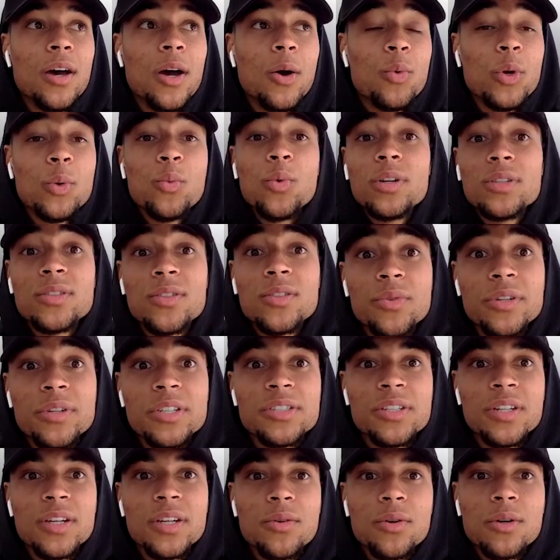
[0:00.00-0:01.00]
Uh, we won
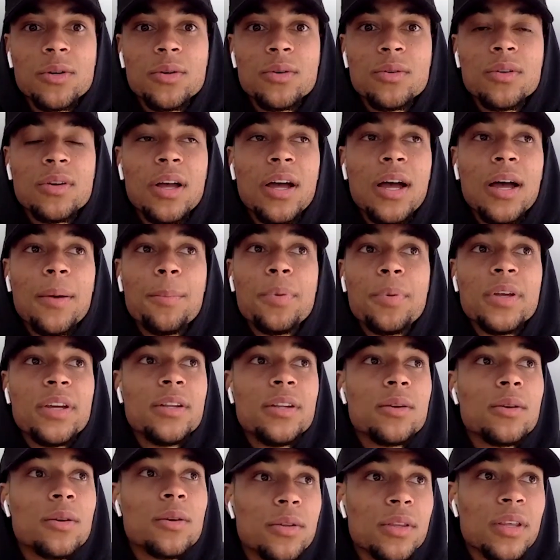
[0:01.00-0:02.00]
3-0. I
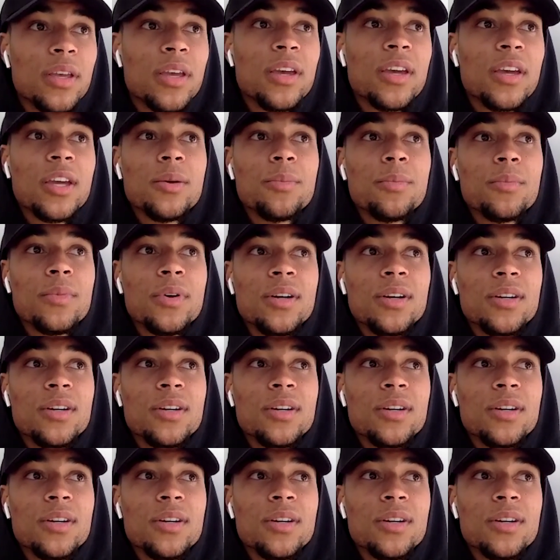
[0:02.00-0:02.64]
played a good game.